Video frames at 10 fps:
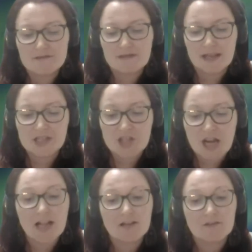an
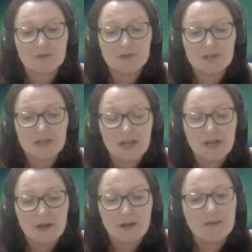Achala Award
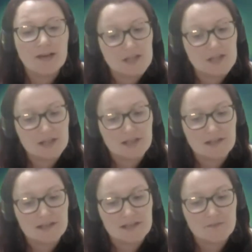for her work in
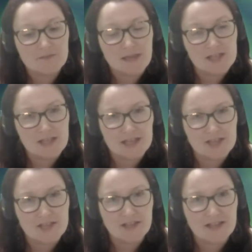journalism,
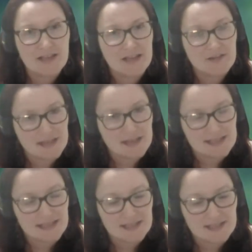education and
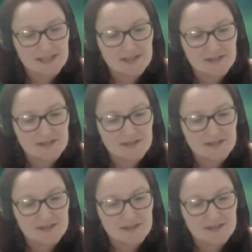research.